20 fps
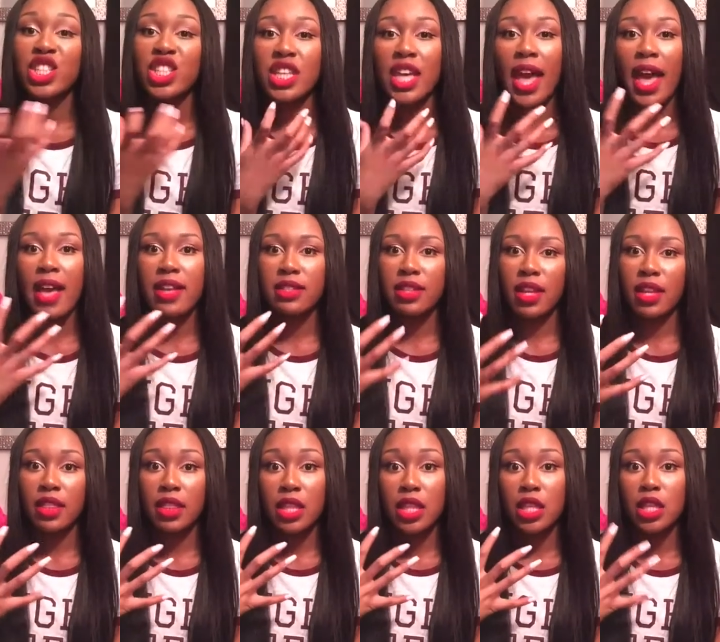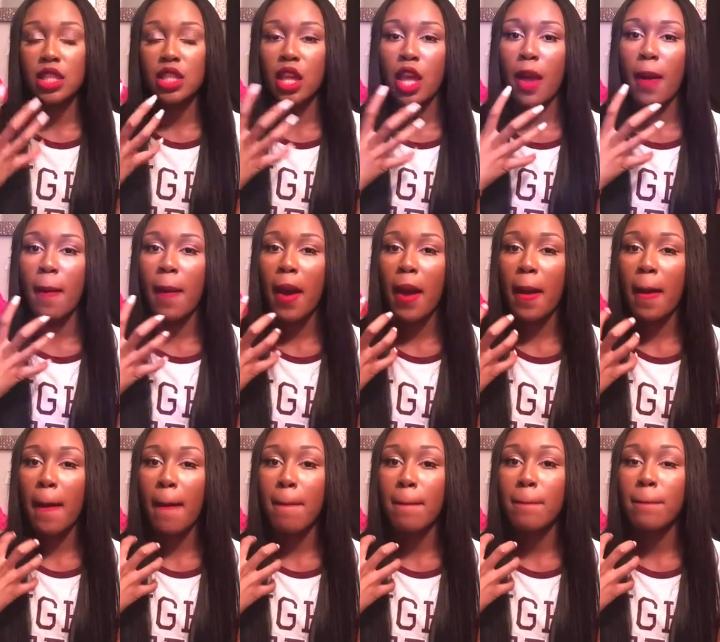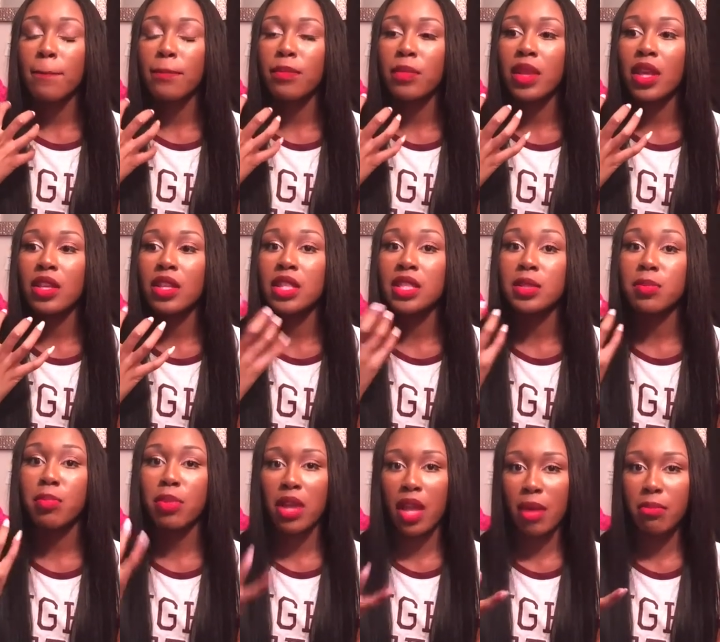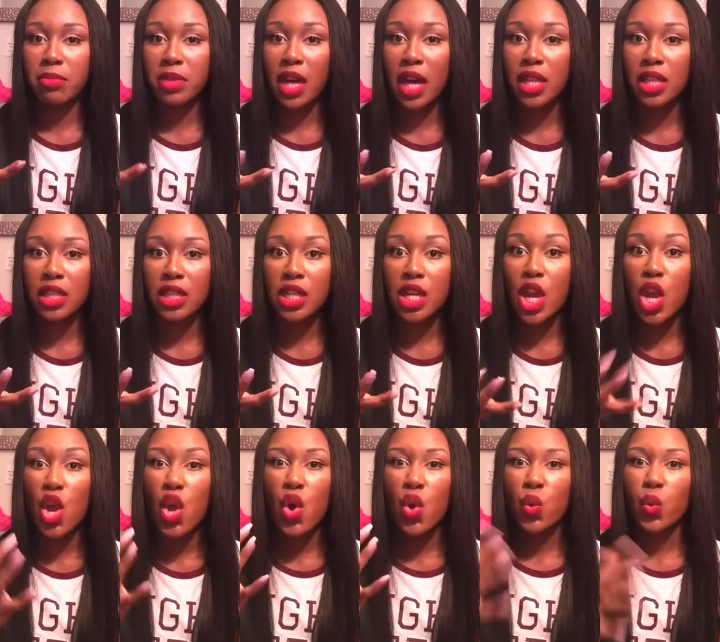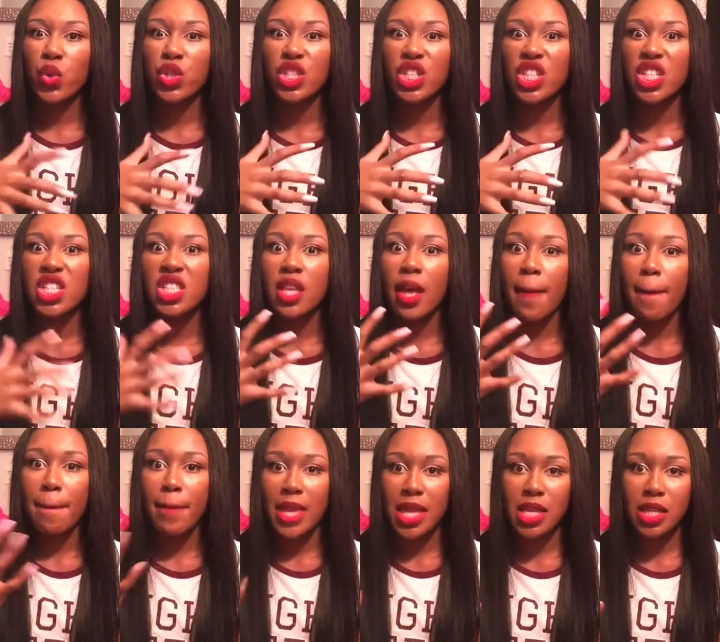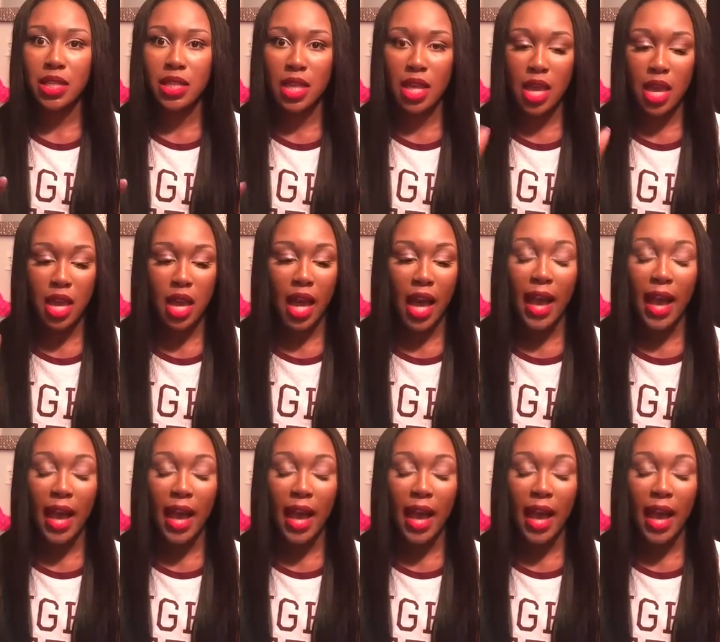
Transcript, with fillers: she has like this um, this plum color, which is amazing.